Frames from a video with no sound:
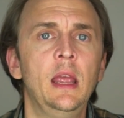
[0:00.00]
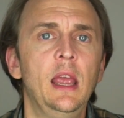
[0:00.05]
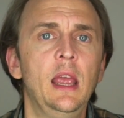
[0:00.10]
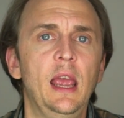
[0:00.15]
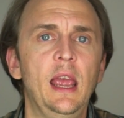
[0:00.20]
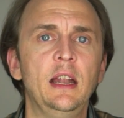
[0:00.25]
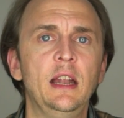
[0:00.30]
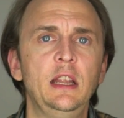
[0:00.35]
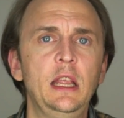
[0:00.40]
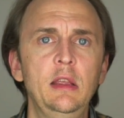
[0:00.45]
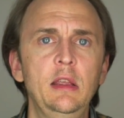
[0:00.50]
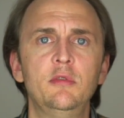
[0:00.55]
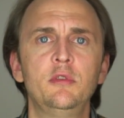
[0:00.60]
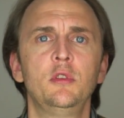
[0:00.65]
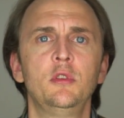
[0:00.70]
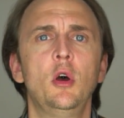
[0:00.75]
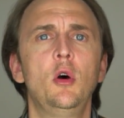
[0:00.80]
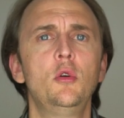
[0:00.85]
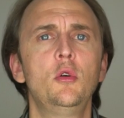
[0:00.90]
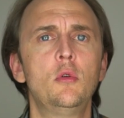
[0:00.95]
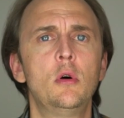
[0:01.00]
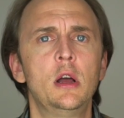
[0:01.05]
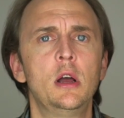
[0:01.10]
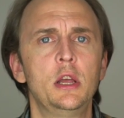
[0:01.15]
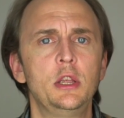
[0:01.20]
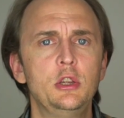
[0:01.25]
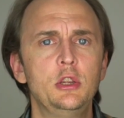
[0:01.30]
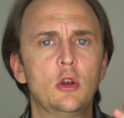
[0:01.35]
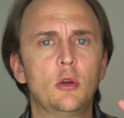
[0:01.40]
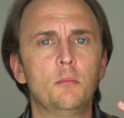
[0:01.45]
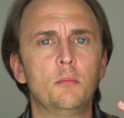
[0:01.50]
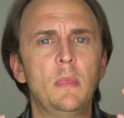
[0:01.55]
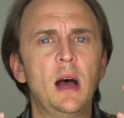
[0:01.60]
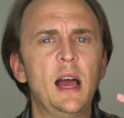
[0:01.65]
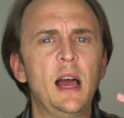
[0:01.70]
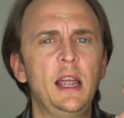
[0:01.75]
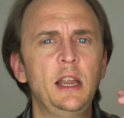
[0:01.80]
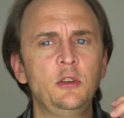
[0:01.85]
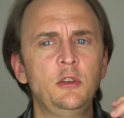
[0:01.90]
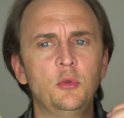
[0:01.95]
And even though your
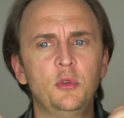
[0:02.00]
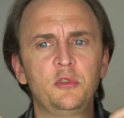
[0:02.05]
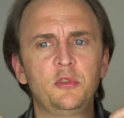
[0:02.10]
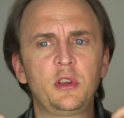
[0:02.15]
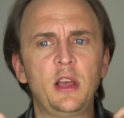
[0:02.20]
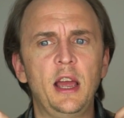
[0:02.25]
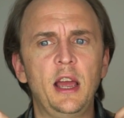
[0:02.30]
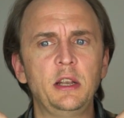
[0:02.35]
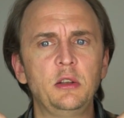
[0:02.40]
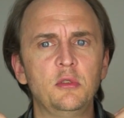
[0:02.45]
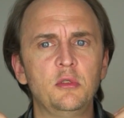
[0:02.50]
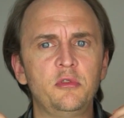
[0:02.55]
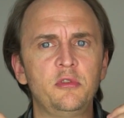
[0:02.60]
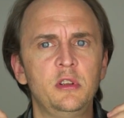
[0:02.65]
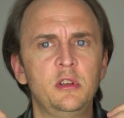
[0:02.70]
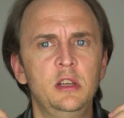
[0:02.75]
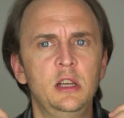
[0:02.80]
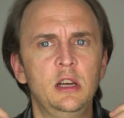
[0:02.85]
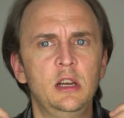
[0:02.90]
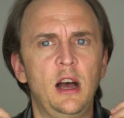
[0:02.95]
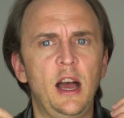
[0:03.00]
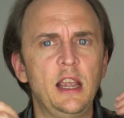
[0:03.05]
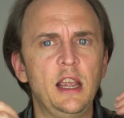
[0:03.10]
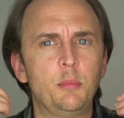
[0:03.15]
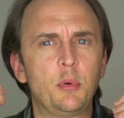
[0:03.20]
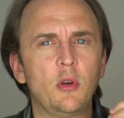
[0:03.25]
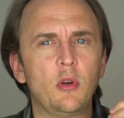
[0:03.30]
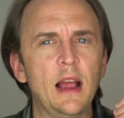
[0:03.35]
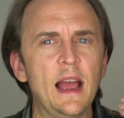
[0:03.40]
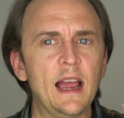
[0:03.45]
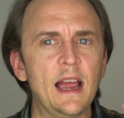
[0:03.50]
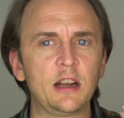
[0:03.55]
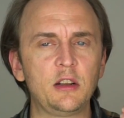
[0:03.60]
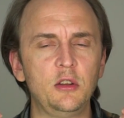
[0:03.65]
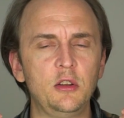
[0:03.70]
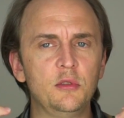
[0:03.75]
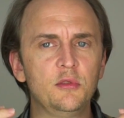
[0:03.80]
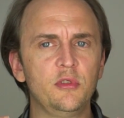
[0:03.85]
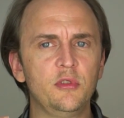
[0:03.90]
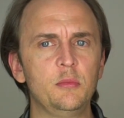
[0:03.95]
mind was kind of
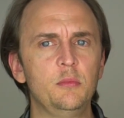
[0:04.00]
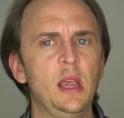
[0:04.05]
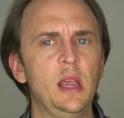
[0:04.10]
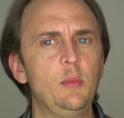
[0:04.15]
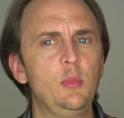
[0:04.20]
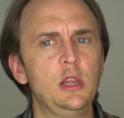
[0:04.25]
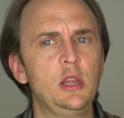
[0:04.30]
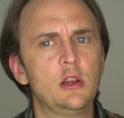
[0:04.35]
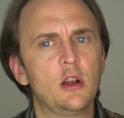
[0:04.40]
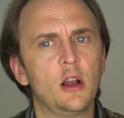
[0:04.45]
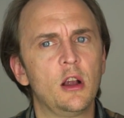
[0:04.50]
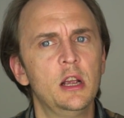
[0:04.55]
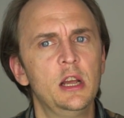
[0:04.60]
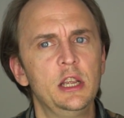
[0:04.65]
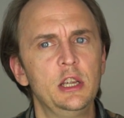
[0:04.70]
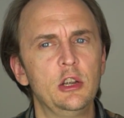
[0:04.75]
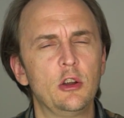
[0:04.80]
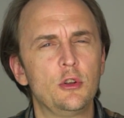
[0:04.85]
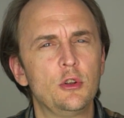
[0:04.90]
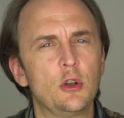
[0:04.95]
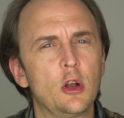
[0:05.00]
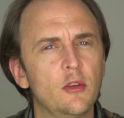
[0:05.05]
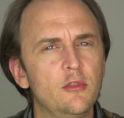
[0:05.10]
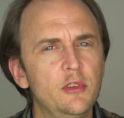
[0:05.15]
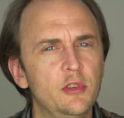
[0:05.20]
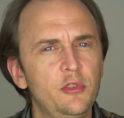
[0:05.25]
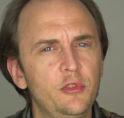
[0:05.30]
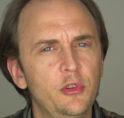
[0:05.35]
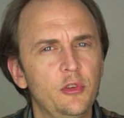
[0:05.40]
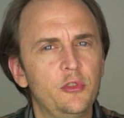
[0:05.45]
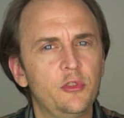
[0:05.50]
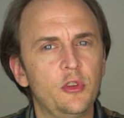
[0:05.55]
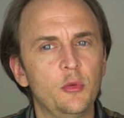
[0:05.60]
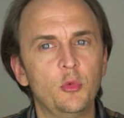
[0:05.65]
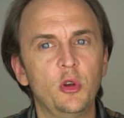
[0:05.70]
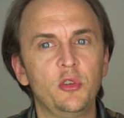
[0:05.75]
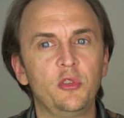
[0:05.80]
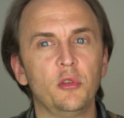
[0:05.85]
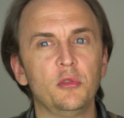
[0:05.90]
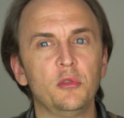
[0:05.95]
hyperactive, and maybe your nervous system
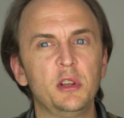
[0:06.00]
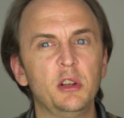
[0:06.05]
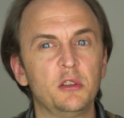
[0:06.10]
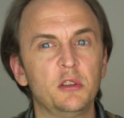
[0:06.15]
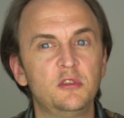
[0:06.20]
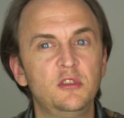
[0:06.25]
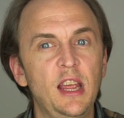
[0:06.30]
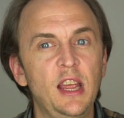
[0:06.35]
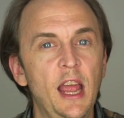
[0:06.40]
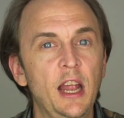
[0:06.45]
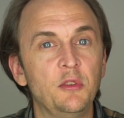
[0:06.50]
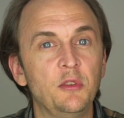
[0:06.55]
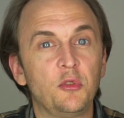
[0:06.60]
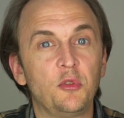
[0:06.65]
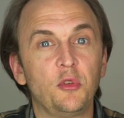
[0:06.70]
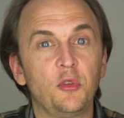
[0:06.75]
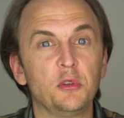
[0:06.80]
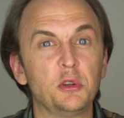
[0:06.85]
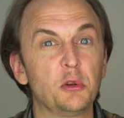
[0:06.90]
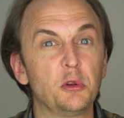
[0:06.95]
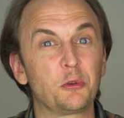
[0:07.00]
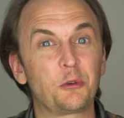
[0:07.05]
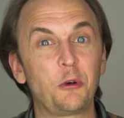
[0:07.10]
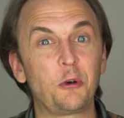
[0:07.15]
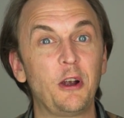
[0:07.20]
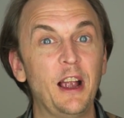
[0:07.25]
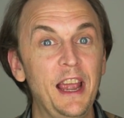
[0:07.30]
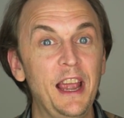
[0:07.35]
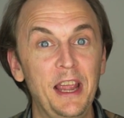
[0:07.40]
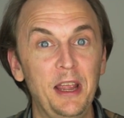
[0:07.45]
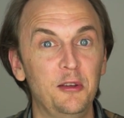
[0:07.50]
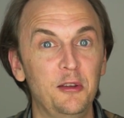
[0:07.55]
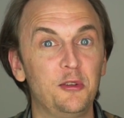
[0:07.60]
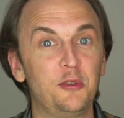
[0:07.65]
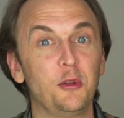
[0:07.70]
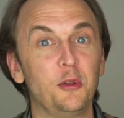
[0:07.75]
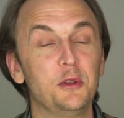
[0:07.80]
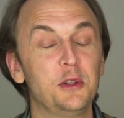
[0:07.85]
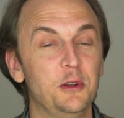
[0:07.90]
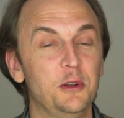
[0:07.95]
was a little tense, a little
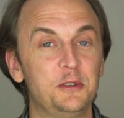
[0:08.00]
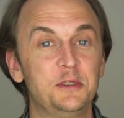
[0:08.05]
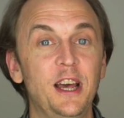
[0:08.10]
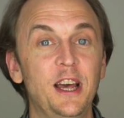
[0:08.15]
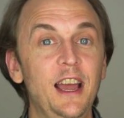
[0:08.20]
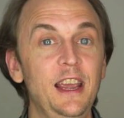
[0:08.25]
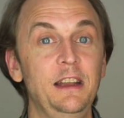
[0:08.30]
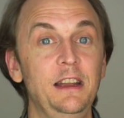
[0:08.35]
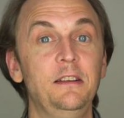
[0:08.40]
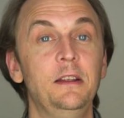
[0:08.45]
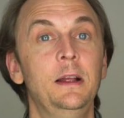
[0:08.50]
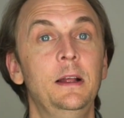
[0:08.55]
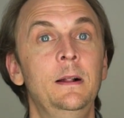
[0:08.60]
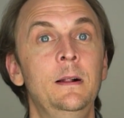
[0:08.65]
crazed, a little tight,